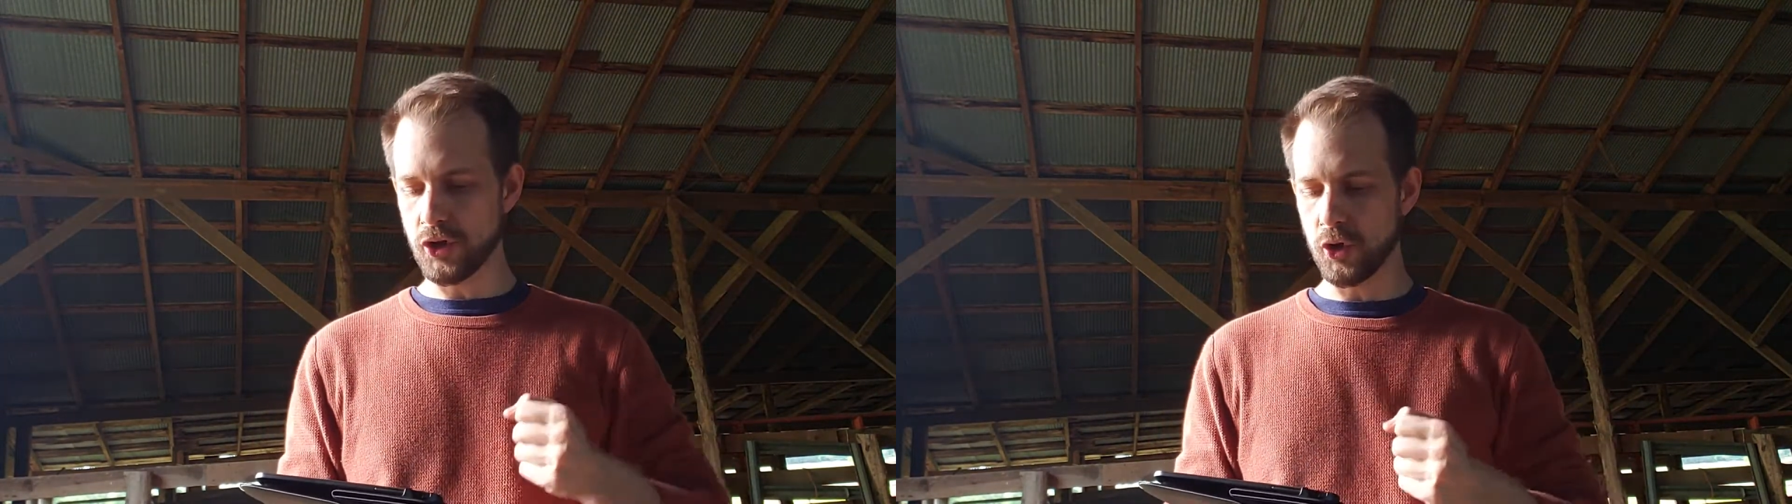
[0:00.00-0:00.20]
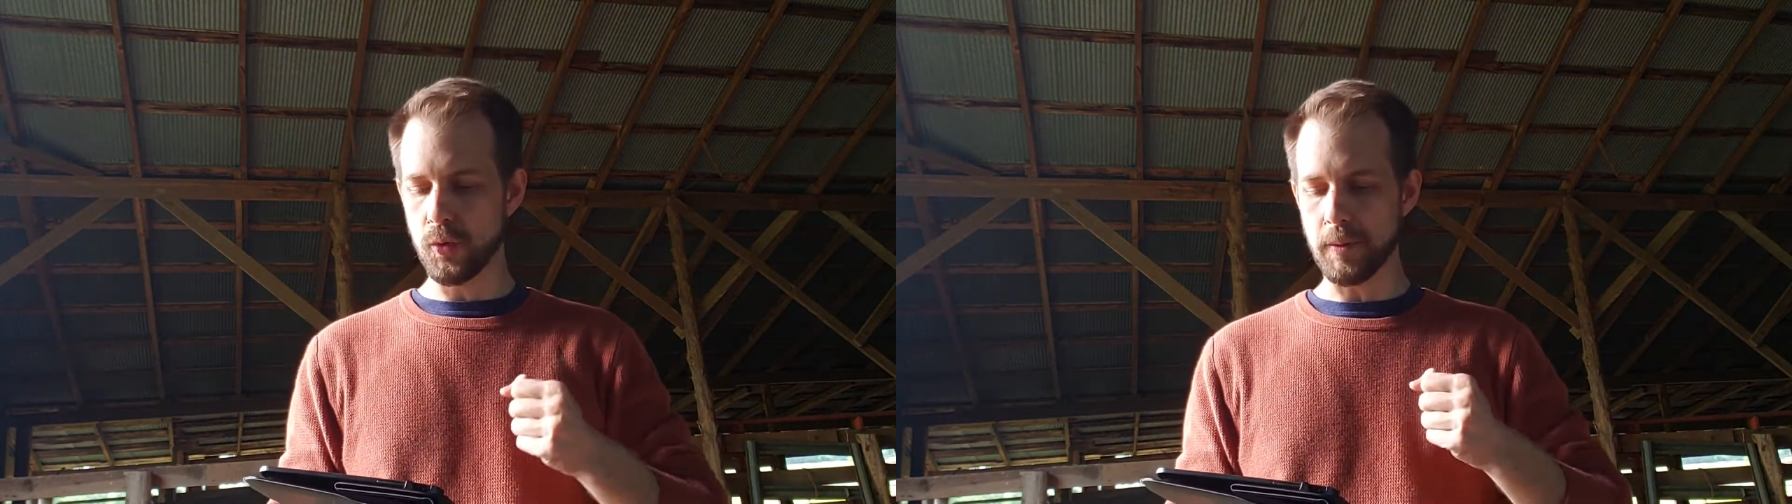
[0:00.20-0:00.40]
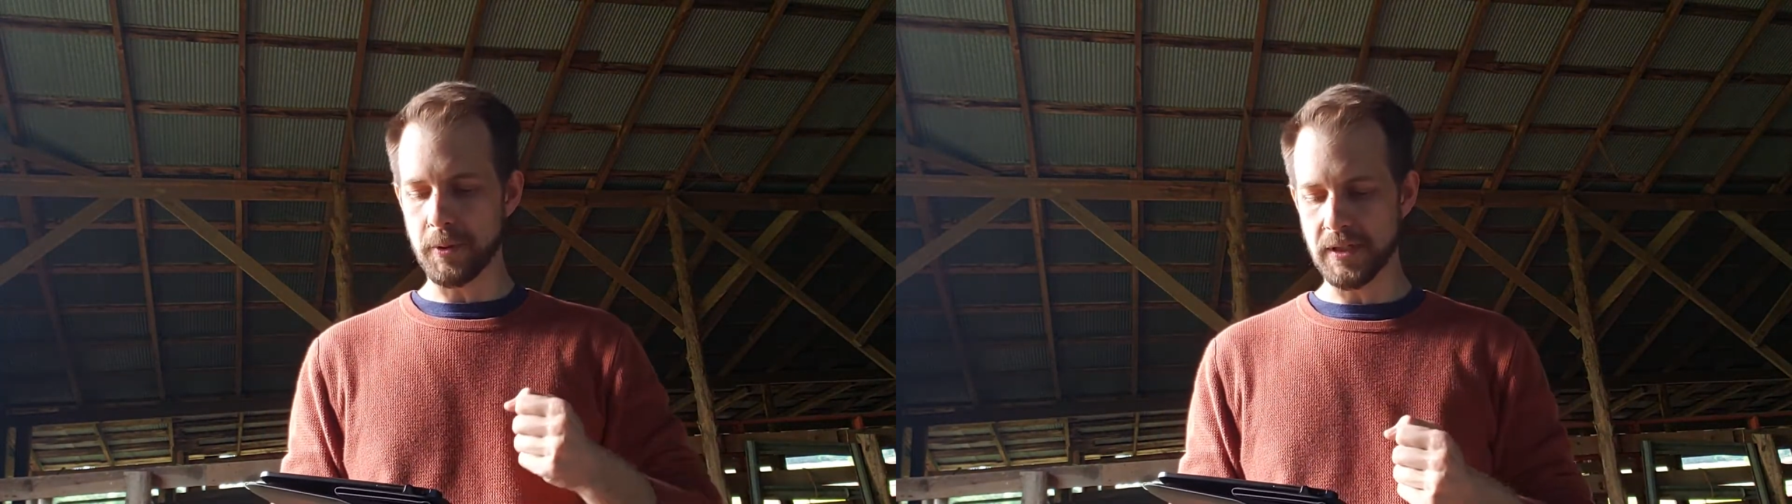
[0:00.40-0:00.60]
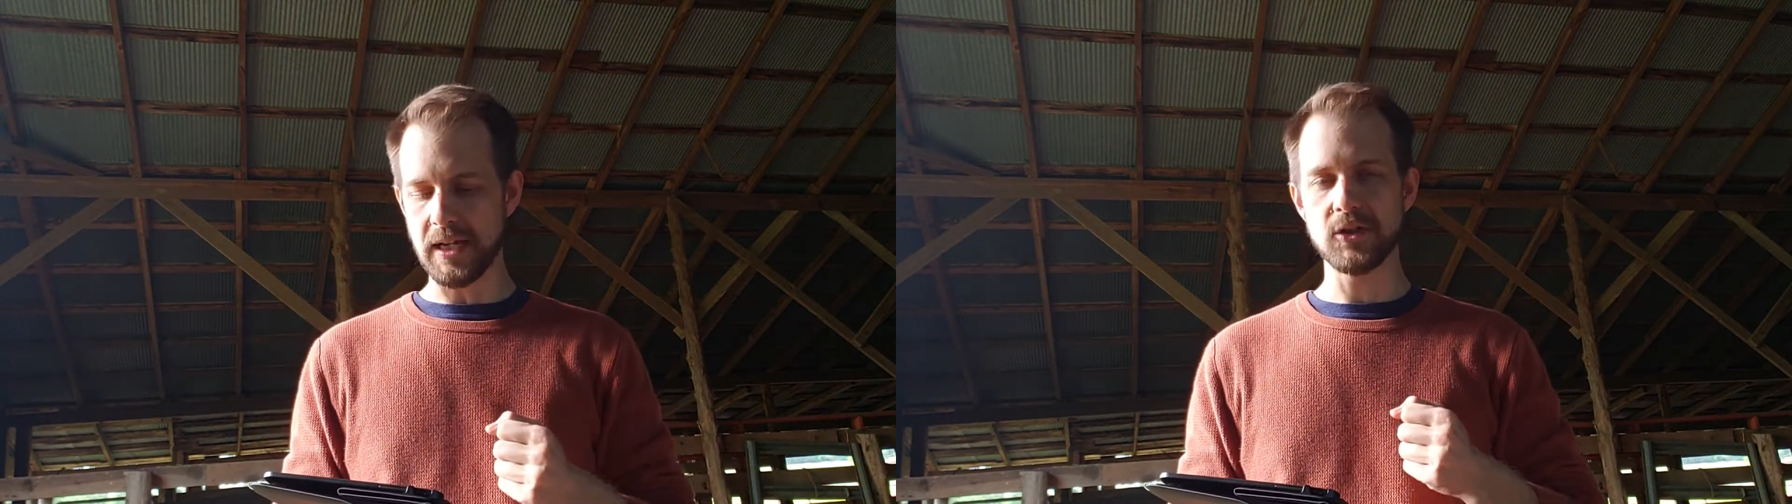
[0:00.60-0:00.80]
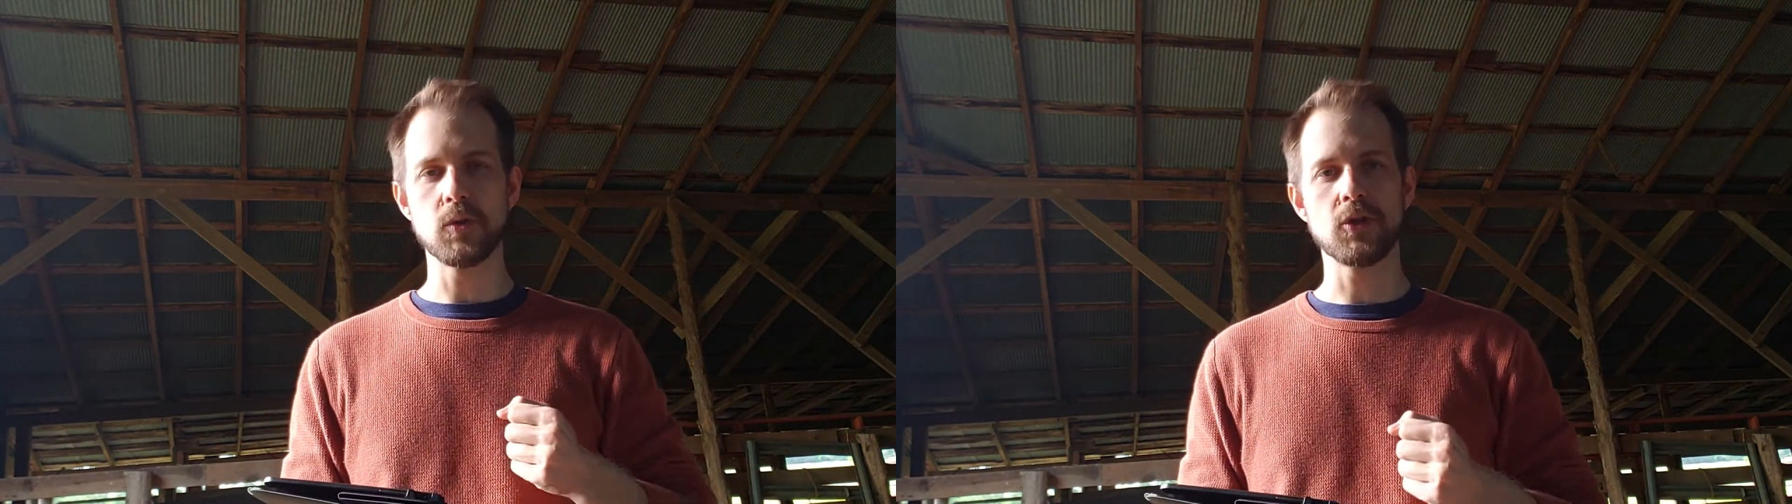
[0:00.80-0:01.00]
do what
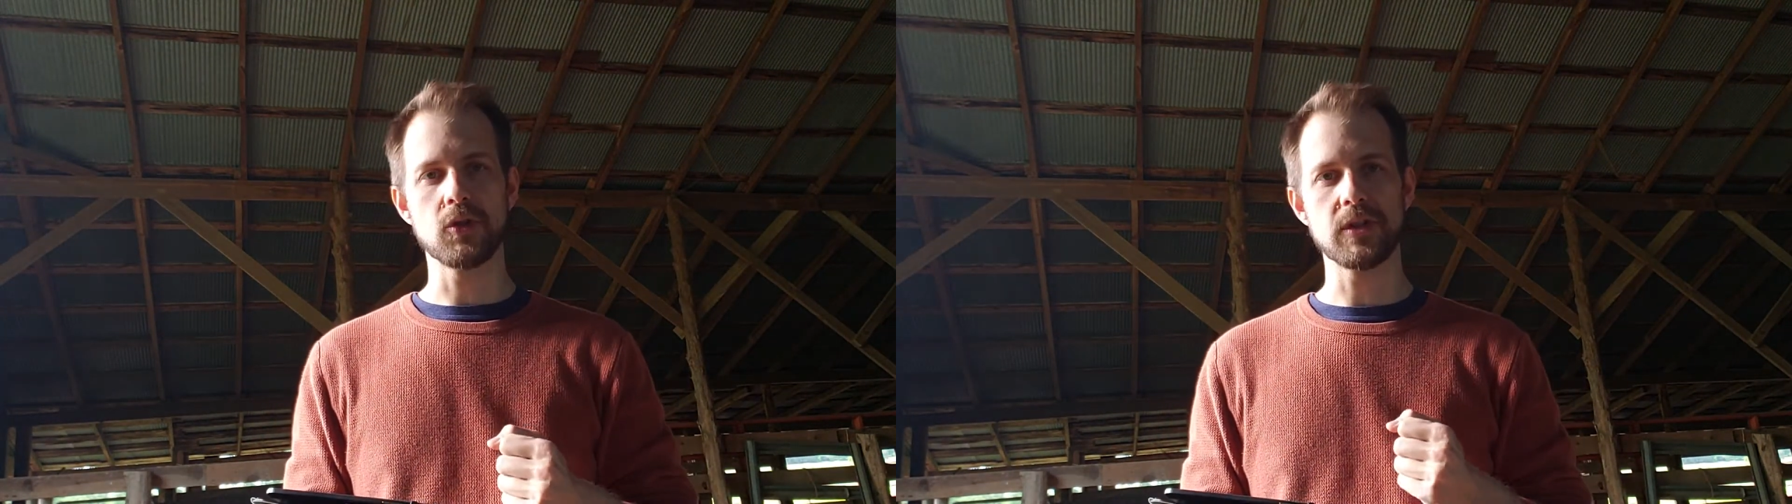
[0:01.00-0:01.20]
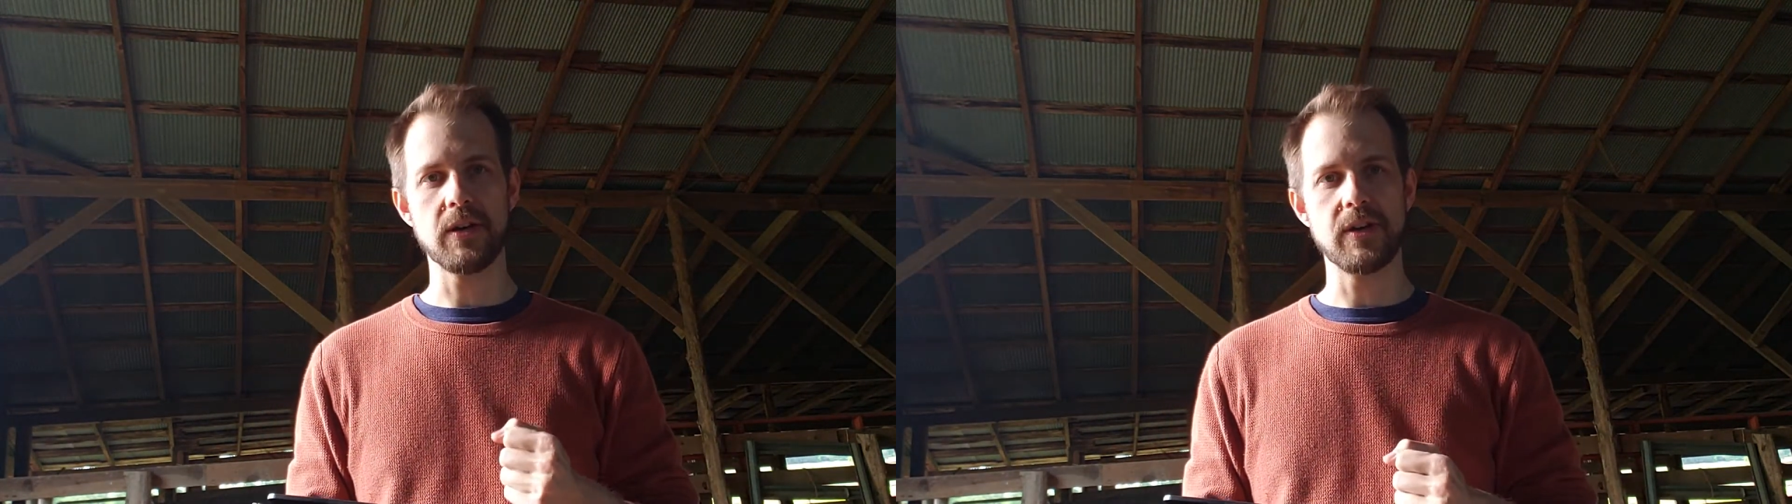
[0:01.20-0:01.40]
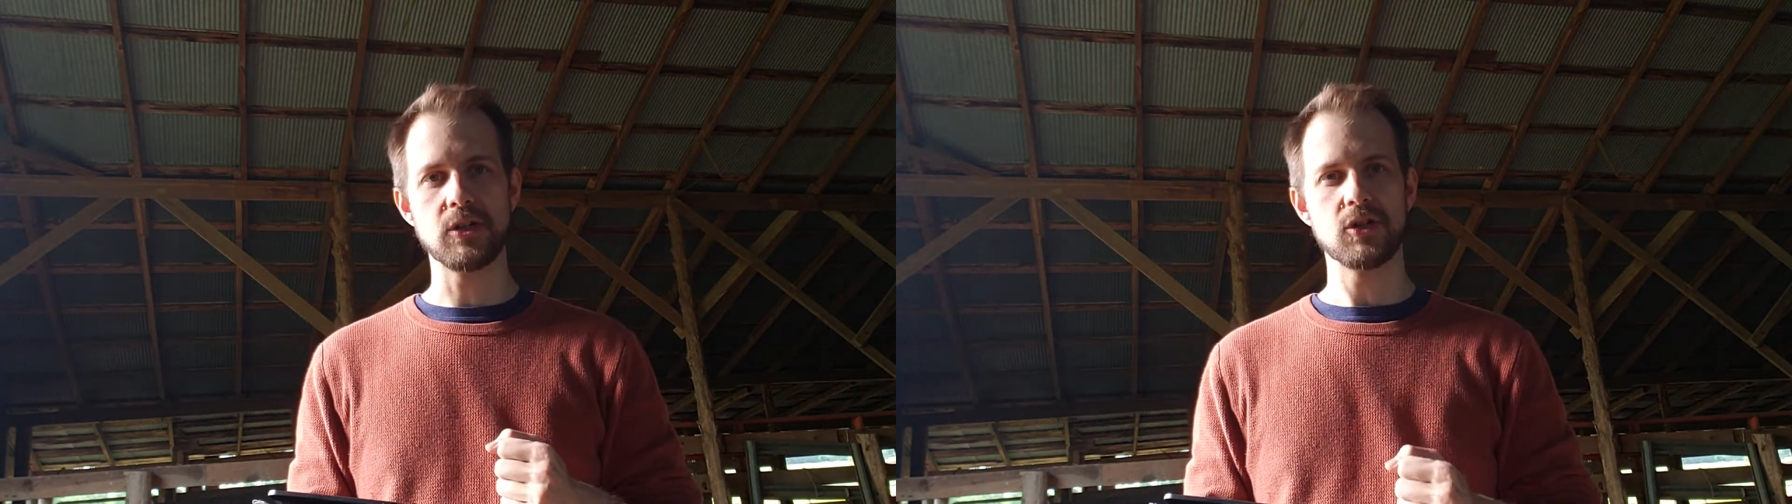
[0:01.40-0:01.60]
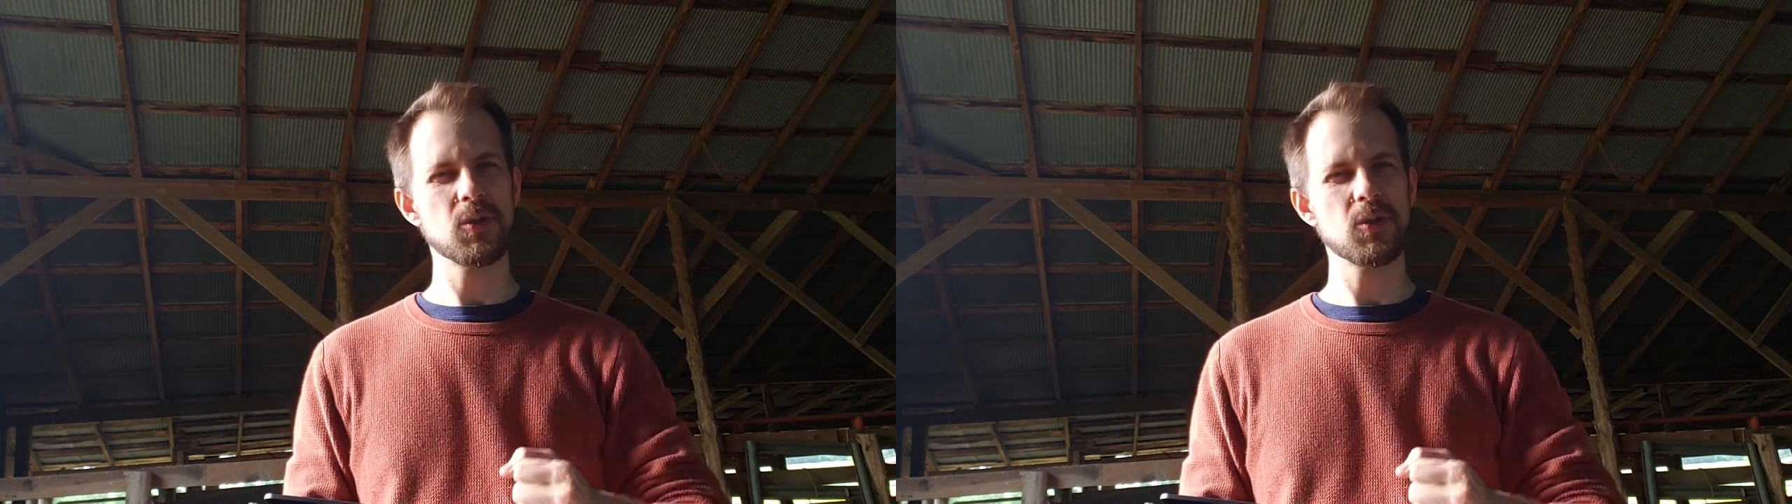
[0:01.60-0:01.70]
pertains to eternal salvation.